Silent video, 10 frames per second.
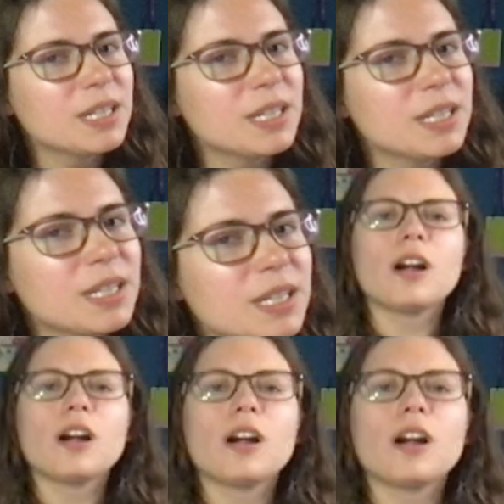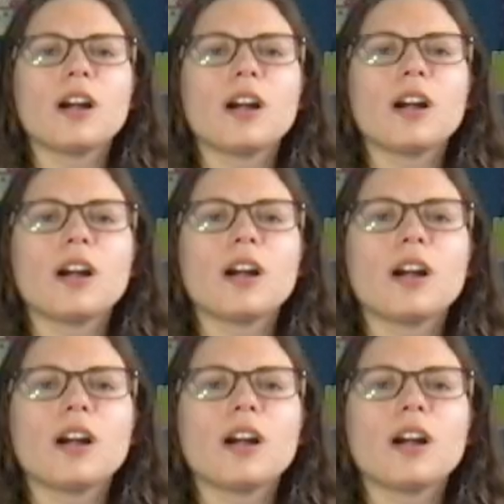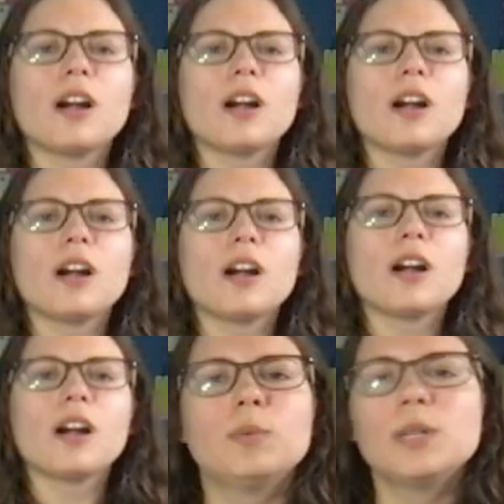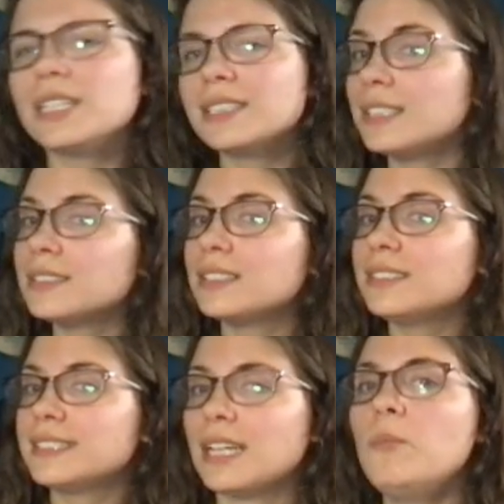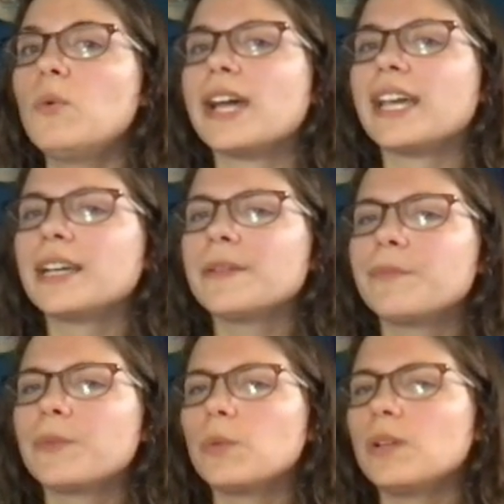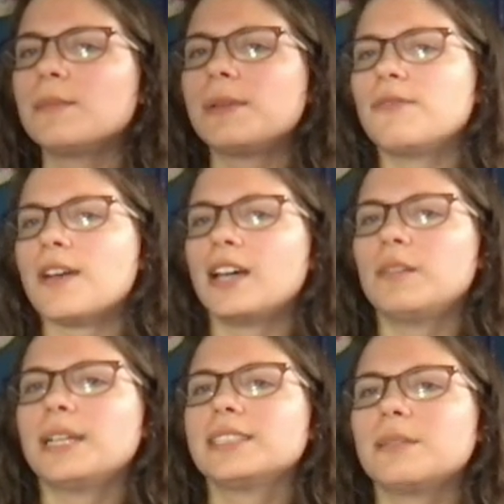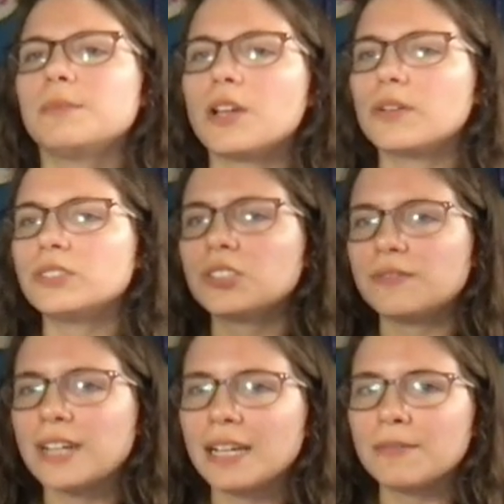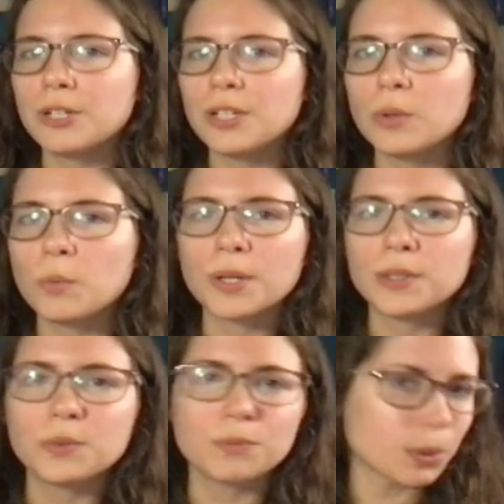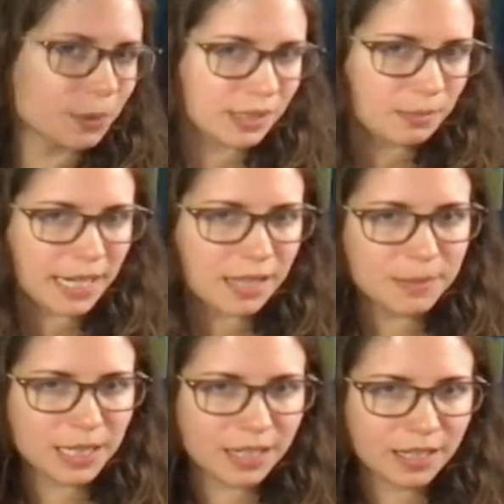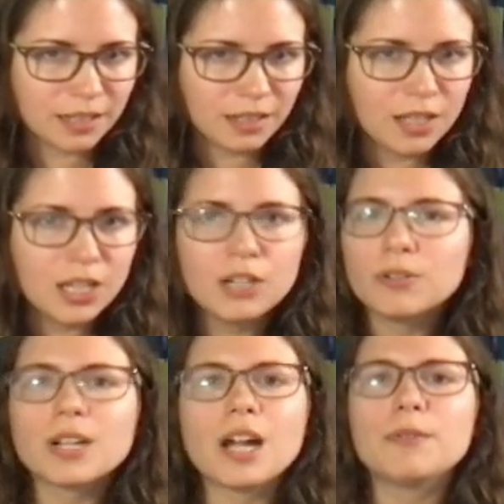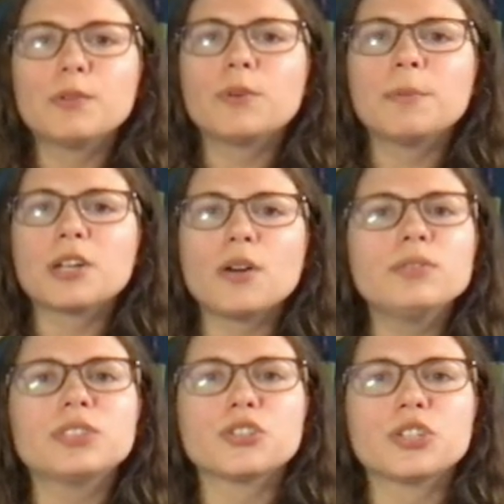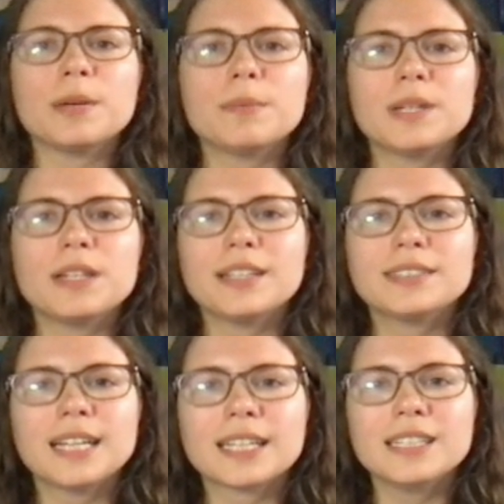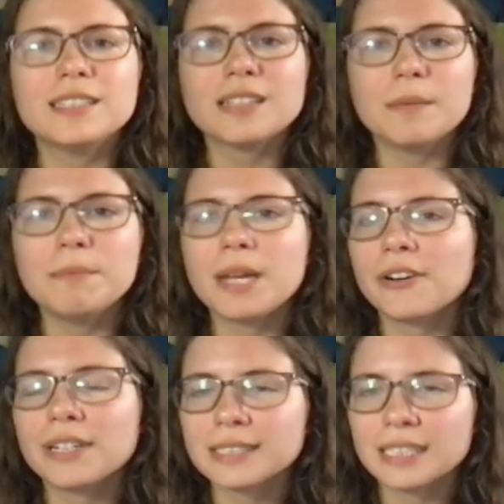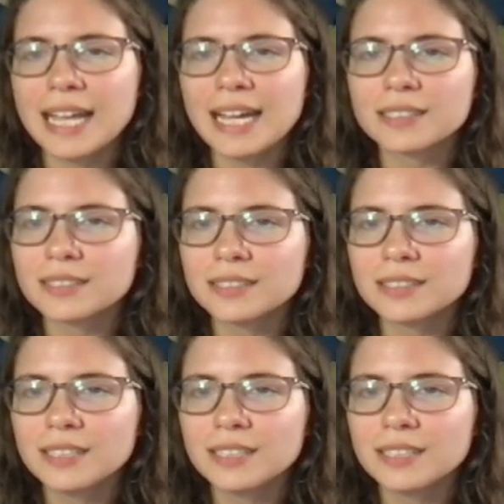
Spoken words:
Regardless of your own fate, your journal will exist in some way. Will it be found by some lone survivor in a world ruined by the being? Recovered from a ghost ship, a second Mary Celeste?